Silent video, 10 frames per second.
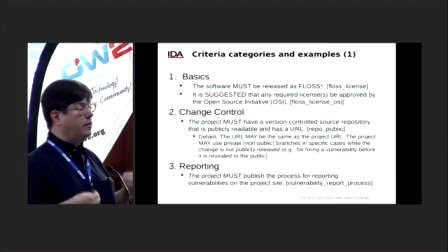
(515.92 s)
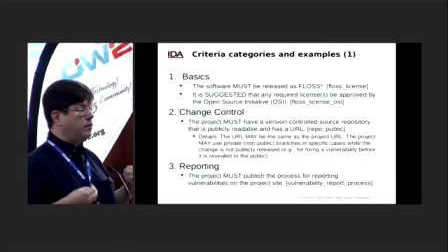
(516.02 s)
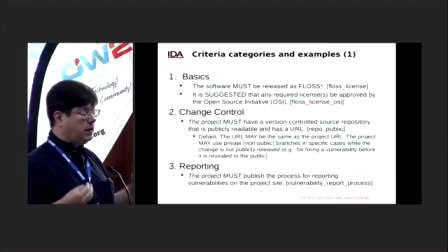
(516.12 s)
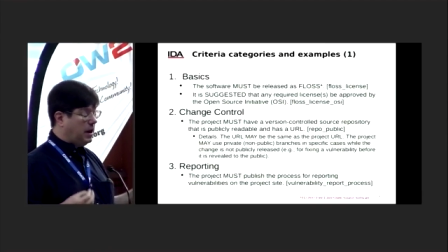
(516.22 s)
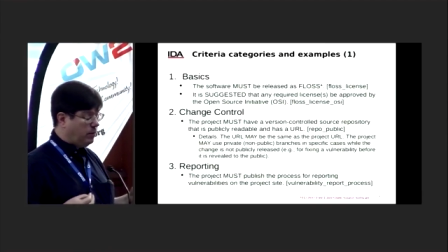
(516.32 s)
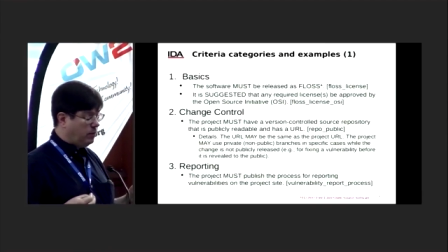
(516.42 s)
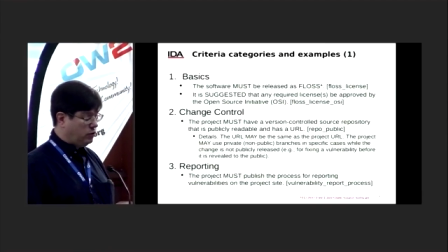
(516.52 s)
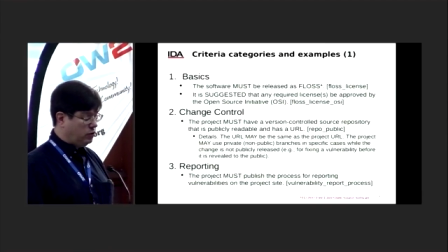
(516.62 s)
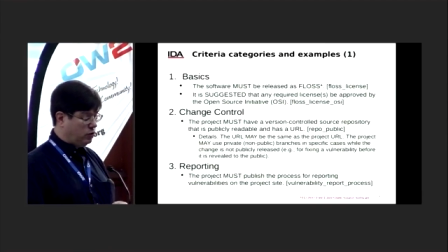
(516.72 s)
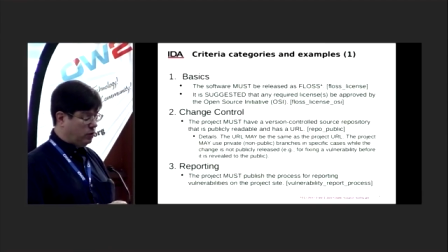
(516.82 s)

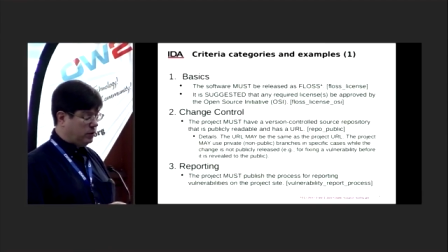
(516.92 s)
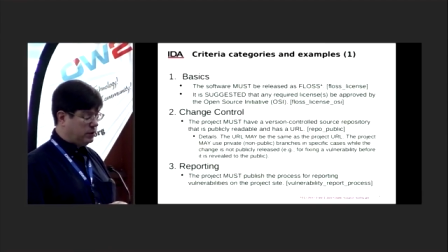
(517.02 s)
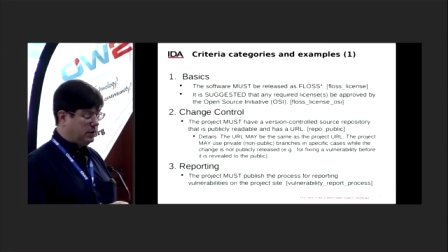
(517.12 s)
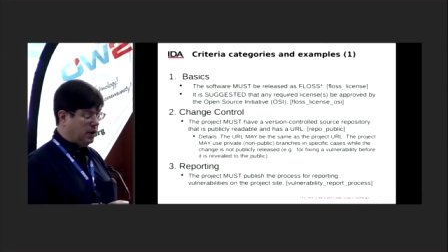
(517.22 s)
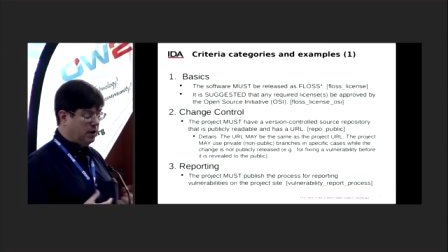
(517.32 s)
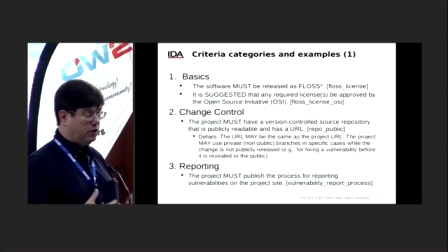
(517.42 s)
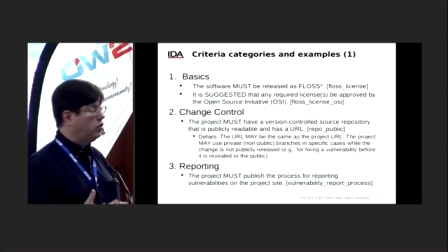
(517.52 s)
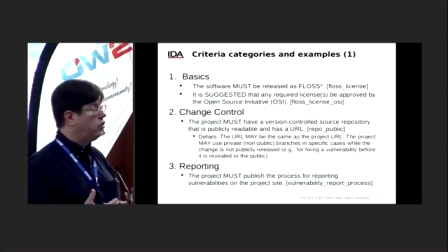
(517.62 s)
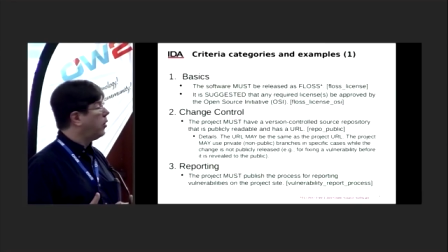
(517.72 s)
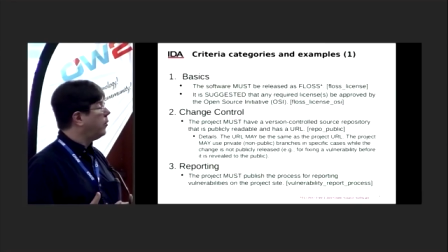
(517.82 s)
to
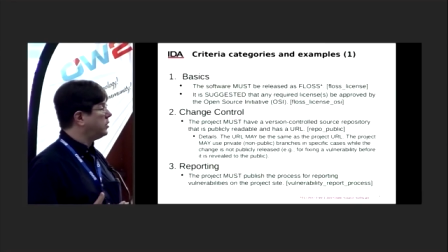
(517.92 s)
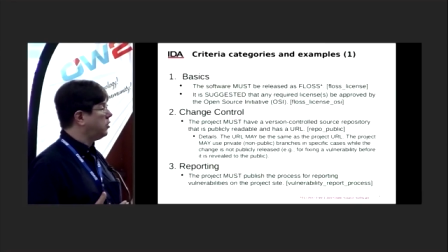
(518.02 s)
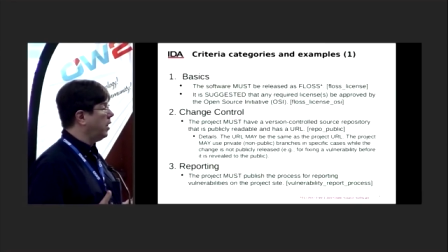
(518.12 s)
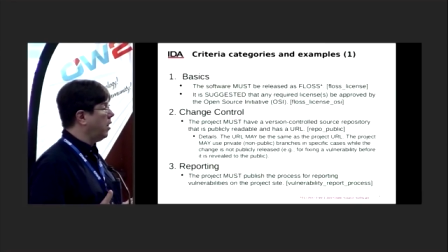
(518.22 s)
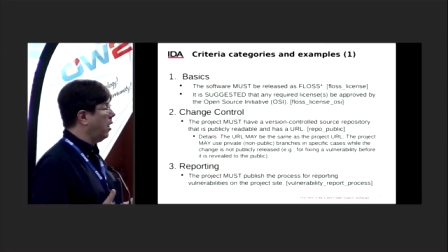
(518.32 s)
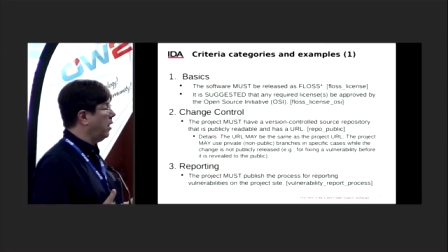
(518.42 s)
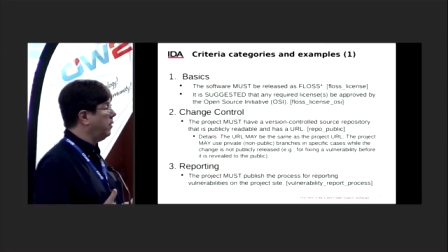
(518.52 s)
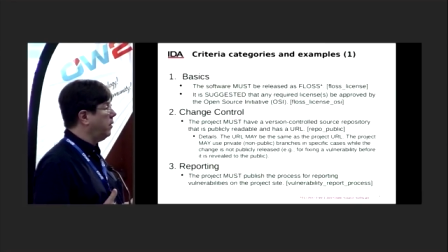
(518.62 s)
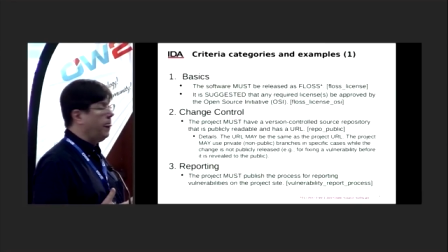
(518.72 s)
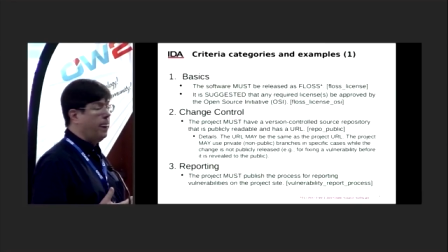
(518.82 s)
determine what's going on.
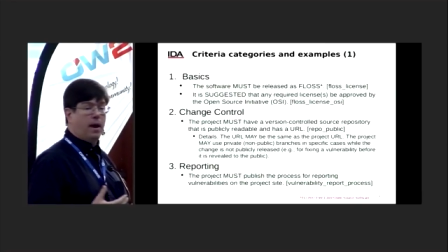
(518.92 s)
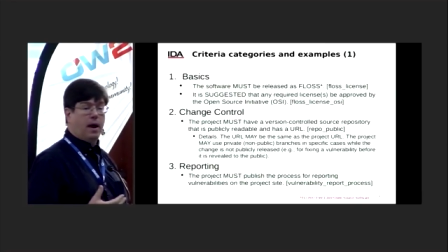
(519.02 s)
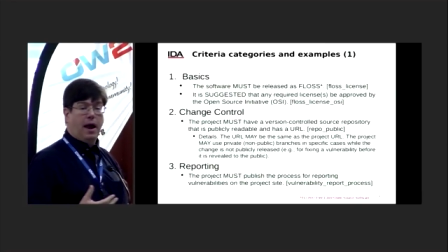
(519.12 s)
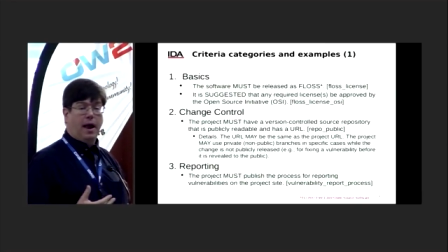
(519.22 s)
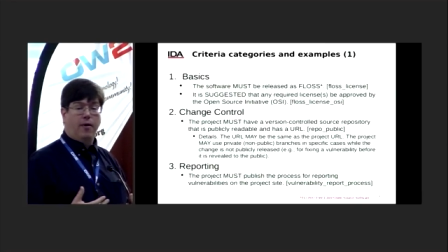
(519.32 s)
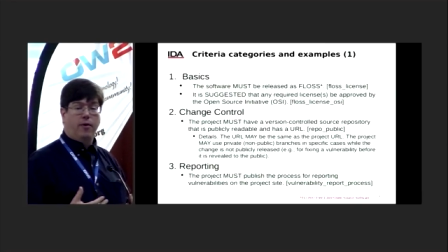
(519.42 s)
And